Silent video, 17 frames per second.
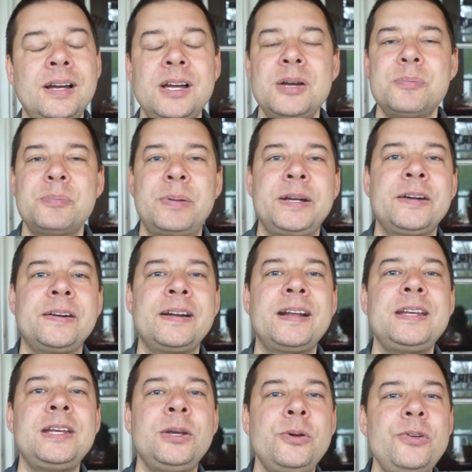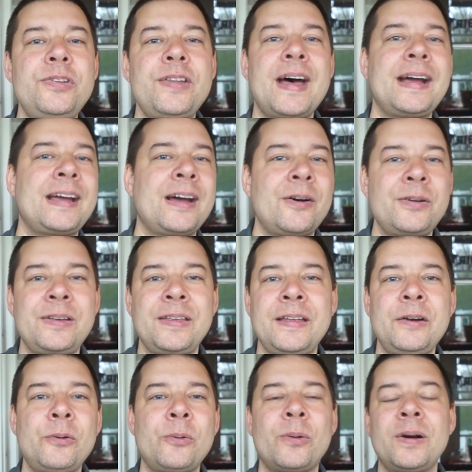But you're going to use that
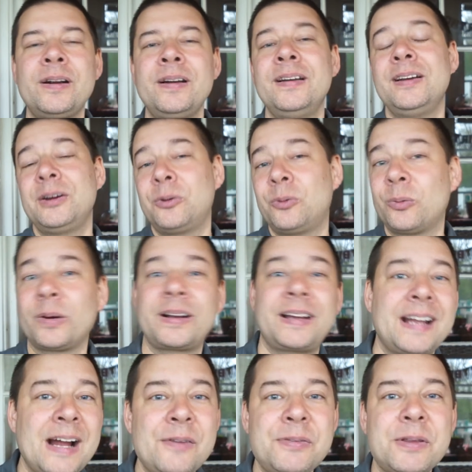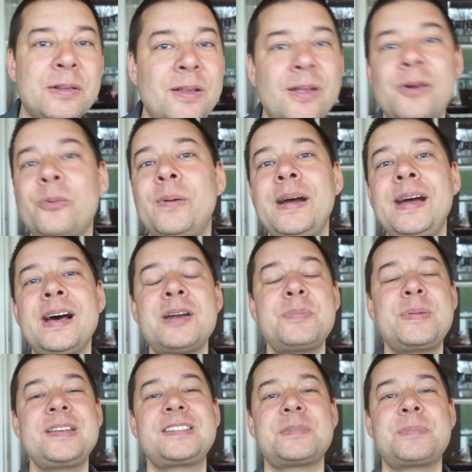calculator or work it out the long way on a
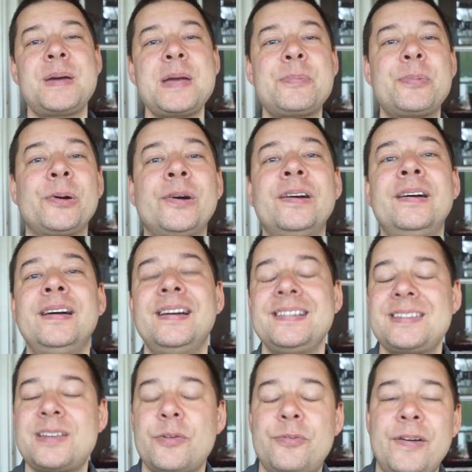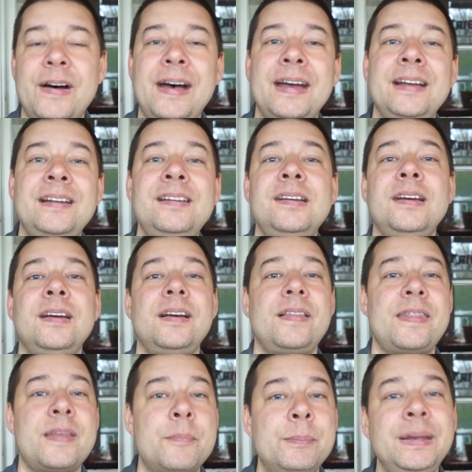piece of paper to find
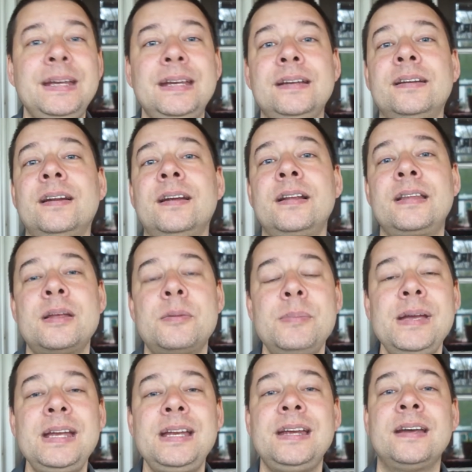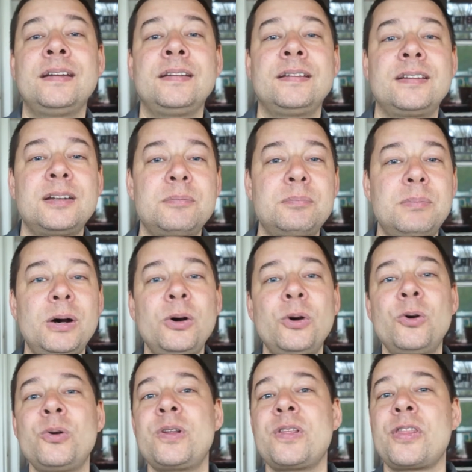the mean, the median, the
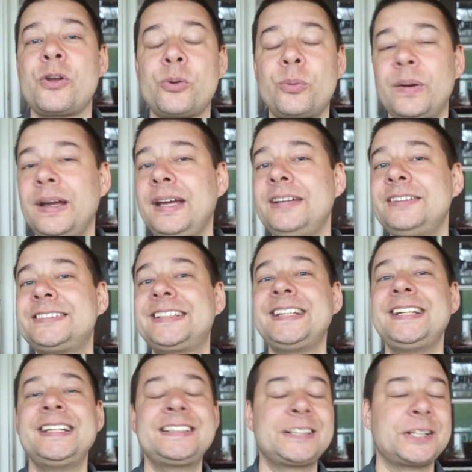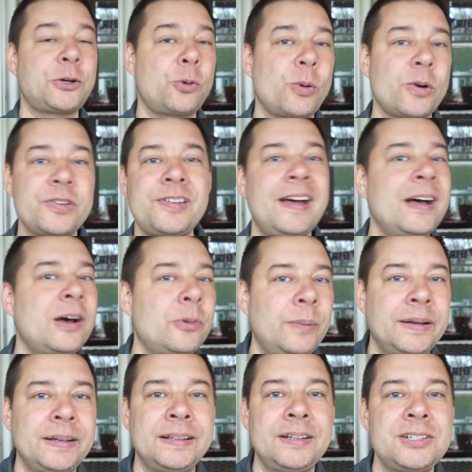mode, the range, the interquartile
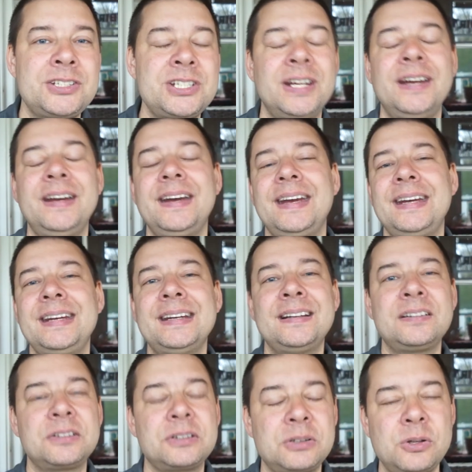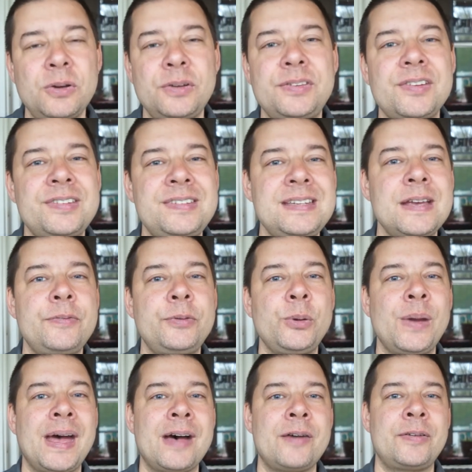range, and look to see if
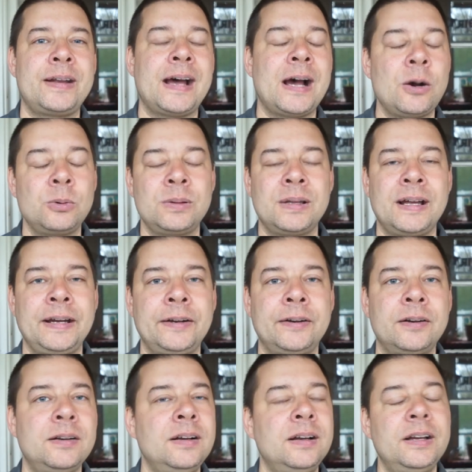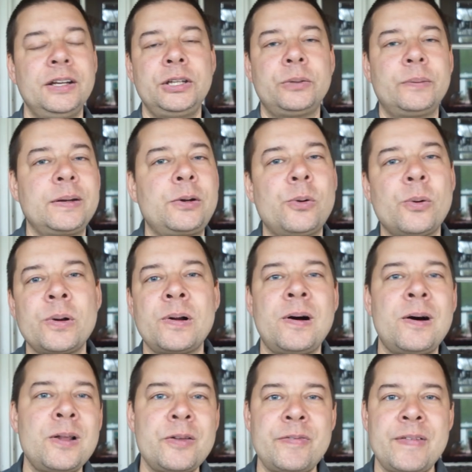you have an outlier. You'll record
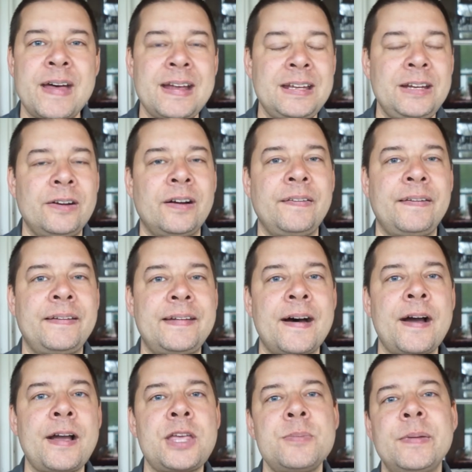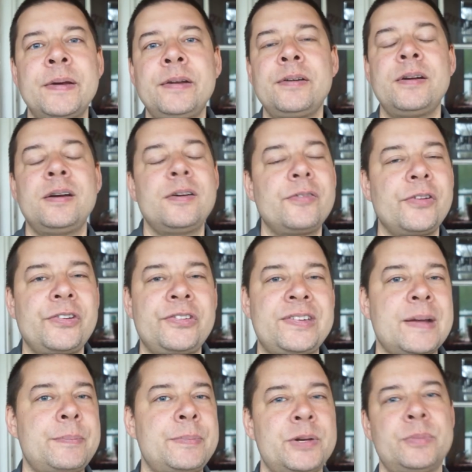all of that here on the document for
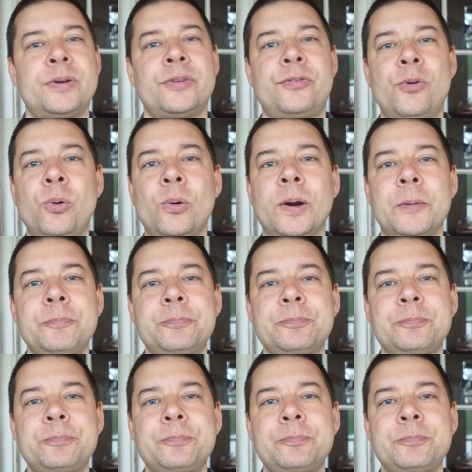step number 4.